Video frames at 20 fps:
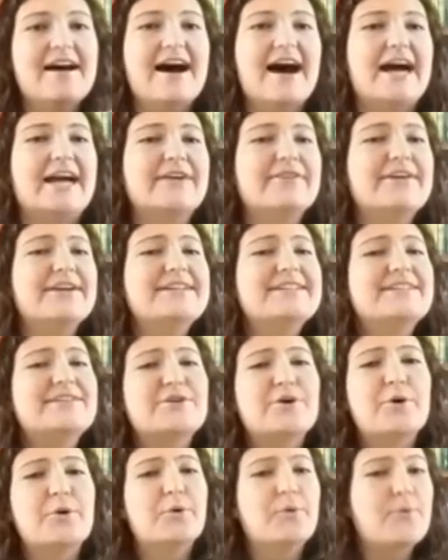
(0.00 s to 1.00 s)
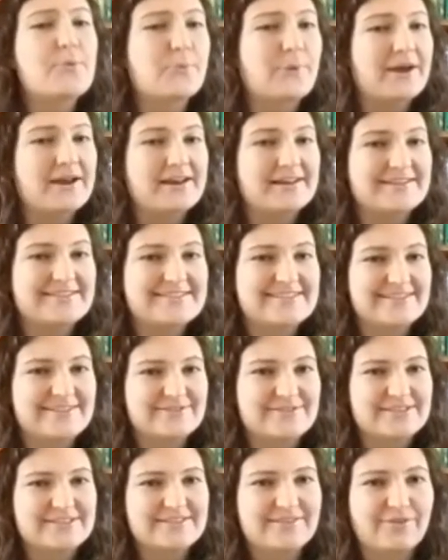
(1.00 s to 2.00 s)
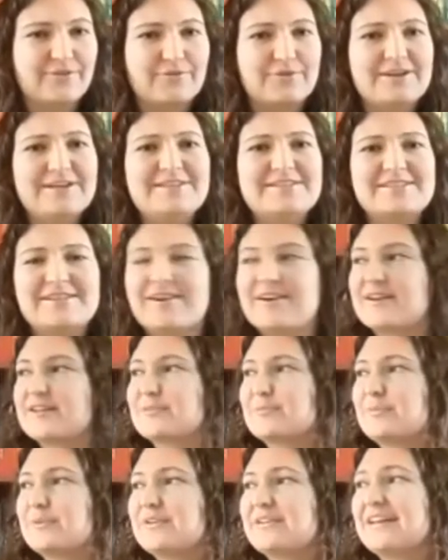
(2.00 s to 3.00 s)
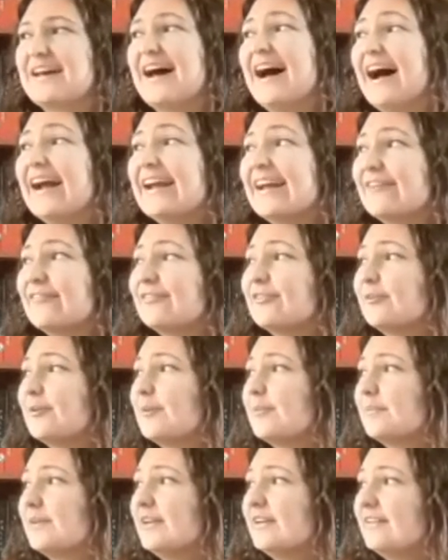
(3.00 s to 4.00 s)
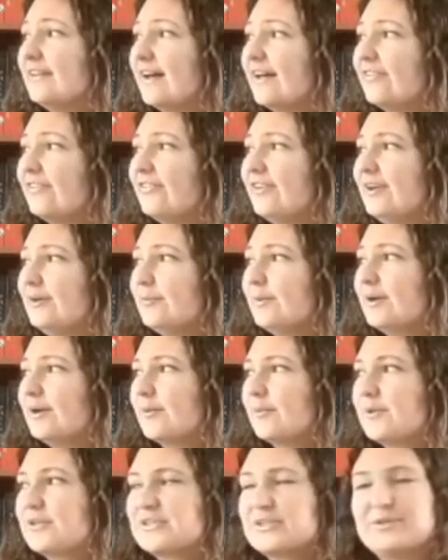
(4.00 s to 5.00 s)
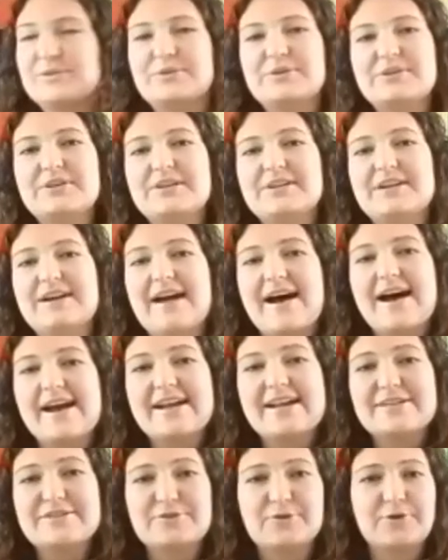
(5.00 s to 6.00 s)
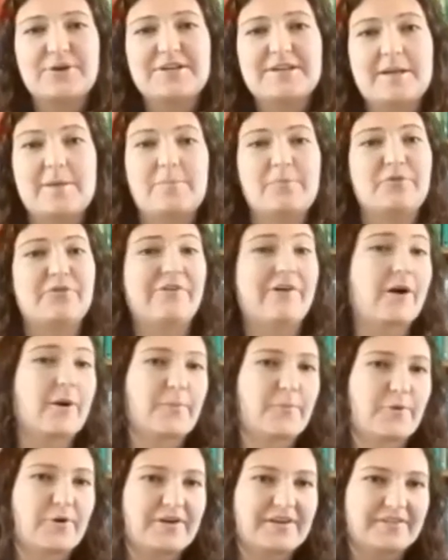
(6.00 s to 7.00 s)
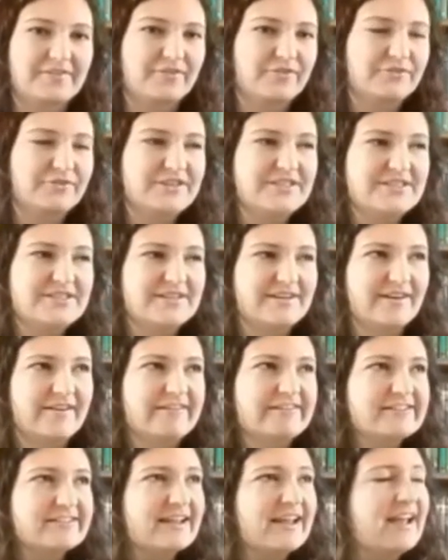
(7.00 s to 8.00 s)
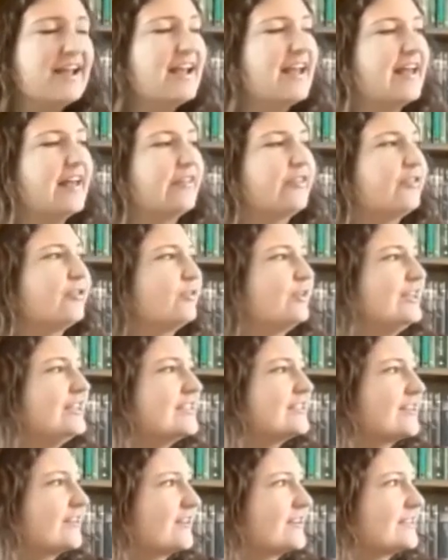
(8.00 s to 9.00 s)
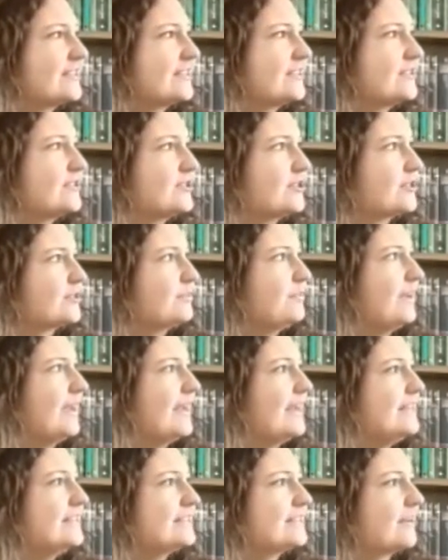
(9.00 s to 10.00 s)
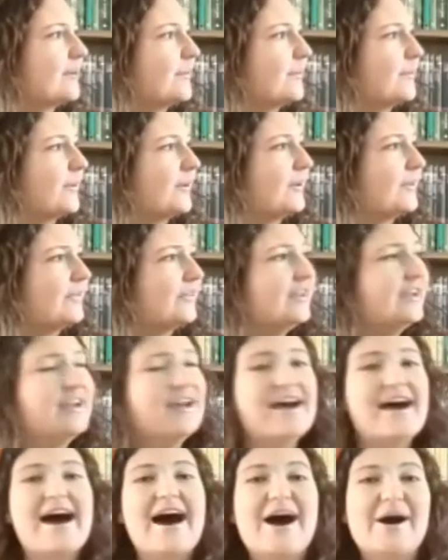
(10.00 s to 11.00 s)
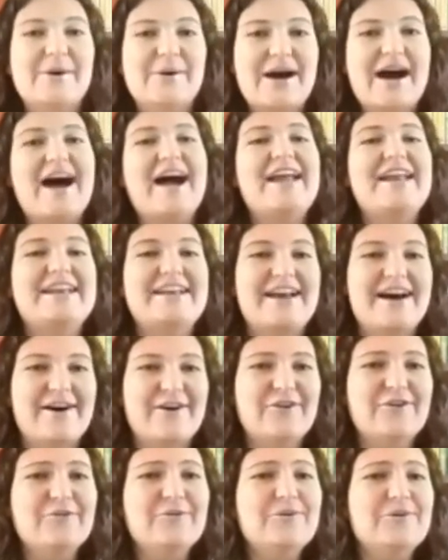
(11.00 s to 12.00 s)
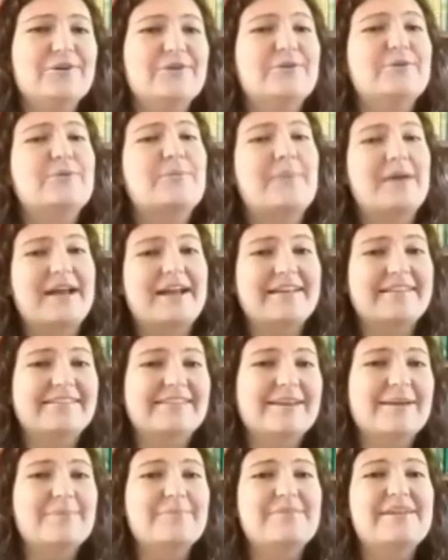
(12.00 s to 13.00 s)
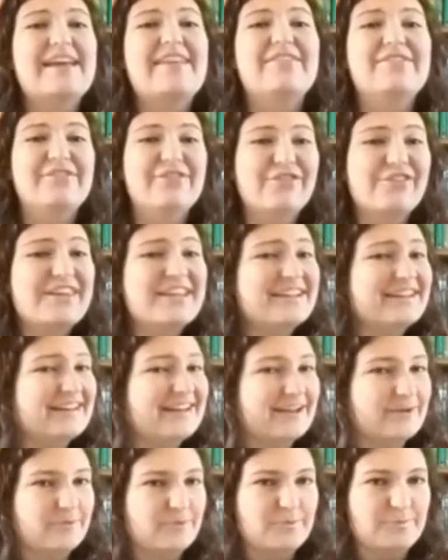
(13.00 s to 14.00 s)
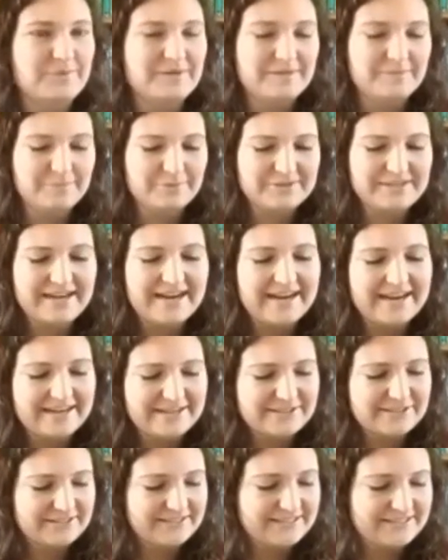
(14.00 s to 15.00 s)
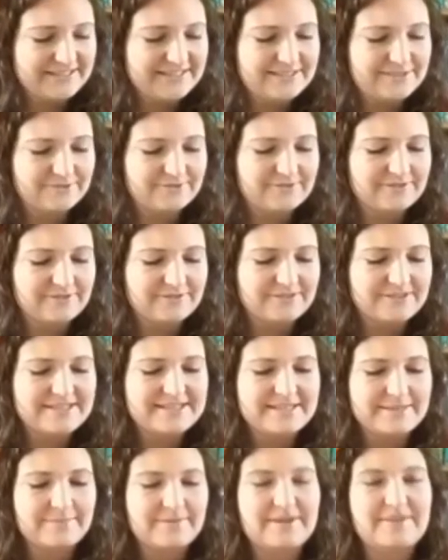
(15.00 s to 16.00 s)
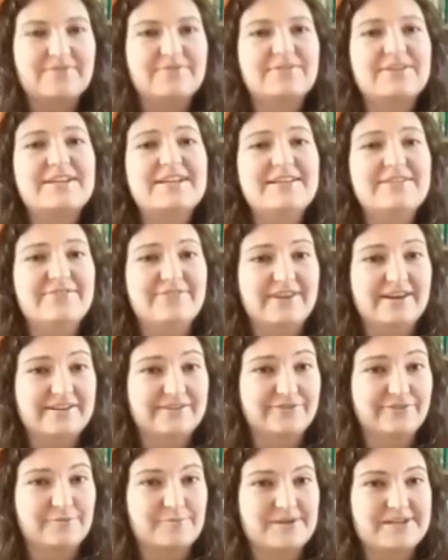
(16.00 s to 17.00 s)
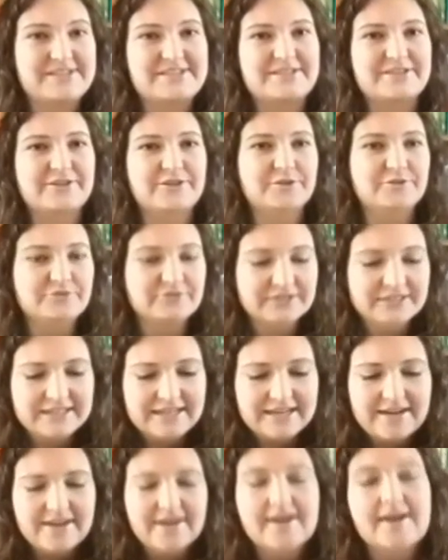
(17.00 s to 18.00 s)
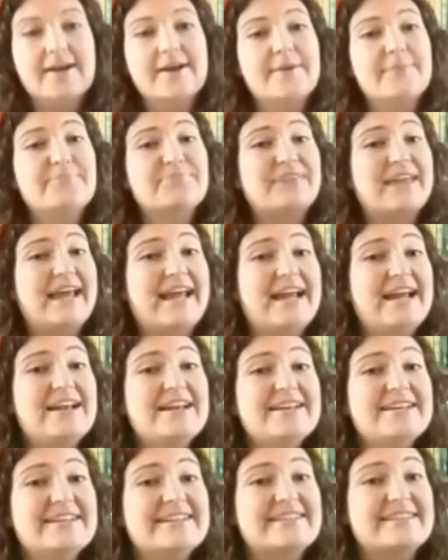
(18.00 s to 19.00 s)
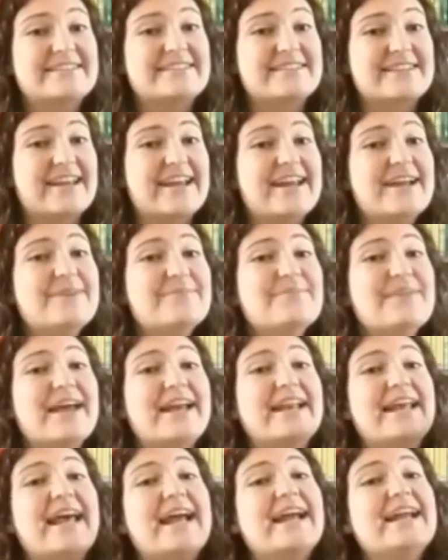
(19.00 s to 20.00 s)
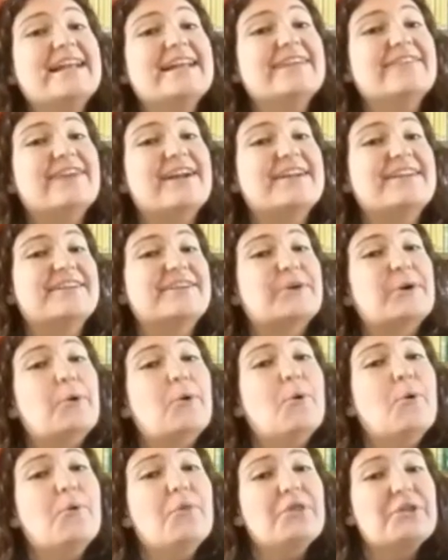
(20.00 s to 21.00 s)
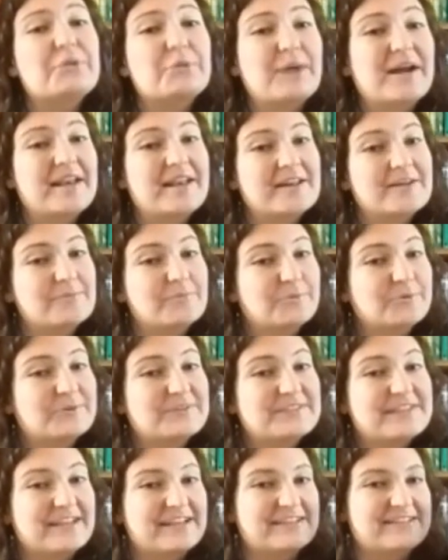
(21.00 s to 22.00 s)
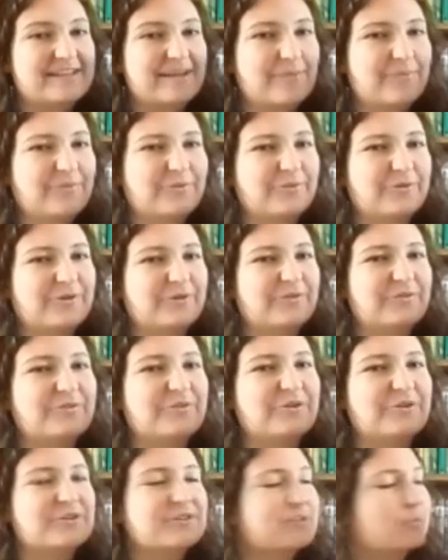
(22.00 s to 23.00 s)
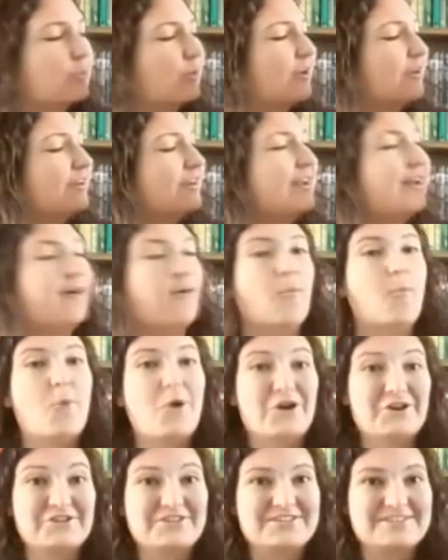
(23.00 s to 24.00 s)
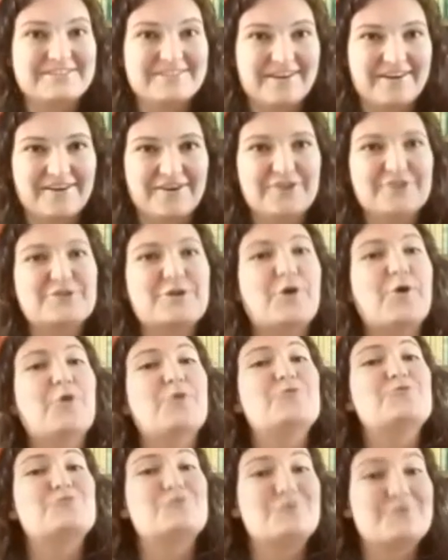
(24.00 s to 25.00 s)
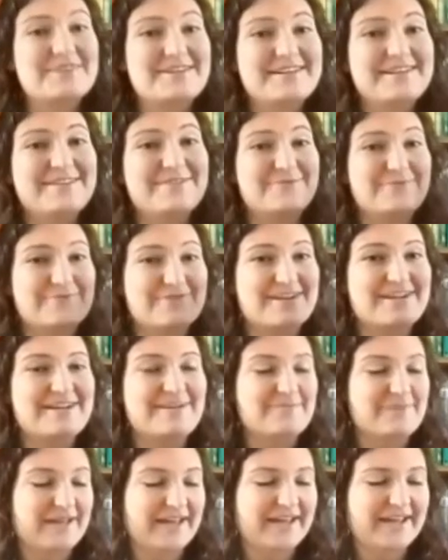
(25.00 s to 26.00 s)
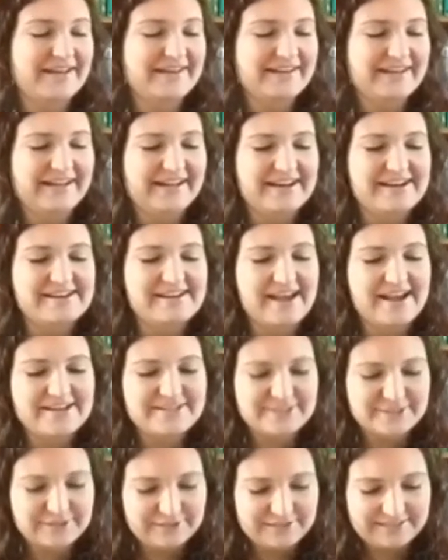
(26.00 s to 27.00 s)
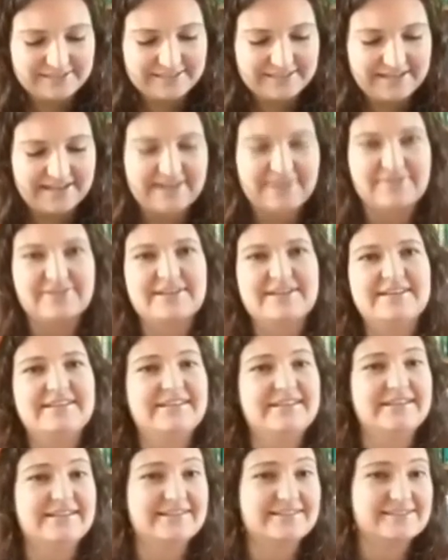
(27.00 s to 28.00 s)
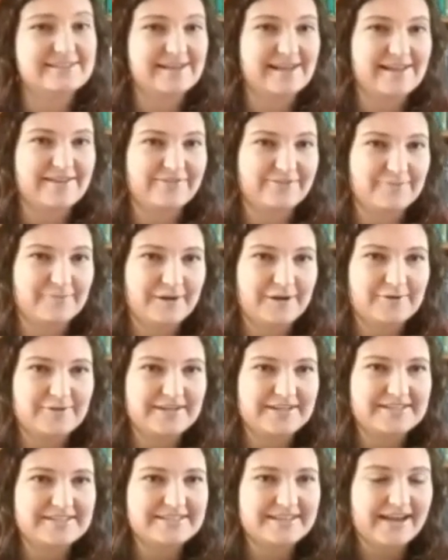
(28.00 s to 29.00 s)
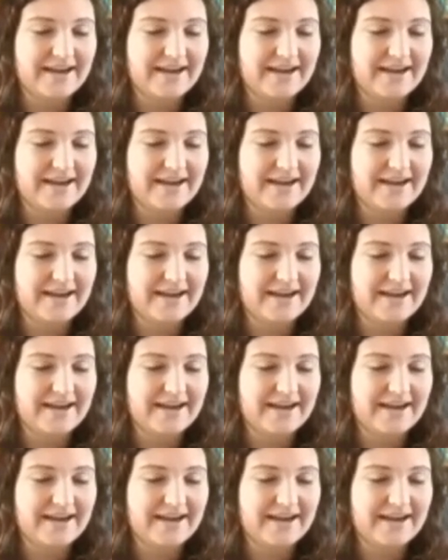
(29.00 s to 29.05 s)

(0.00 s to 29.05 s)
I rated the whole Twilight series three stars, but I have to admit, I think when I was younger, I enjoyed them far more than three stars. And three stars is just based upon how I now look back at them and think they would be, but I actually need to reread them and really find for myself. Um, Hailey did the same and Hailey rated all the Twilight books except for the first one one star. So really, really bad. And I saw that and I really needed to laugh about that.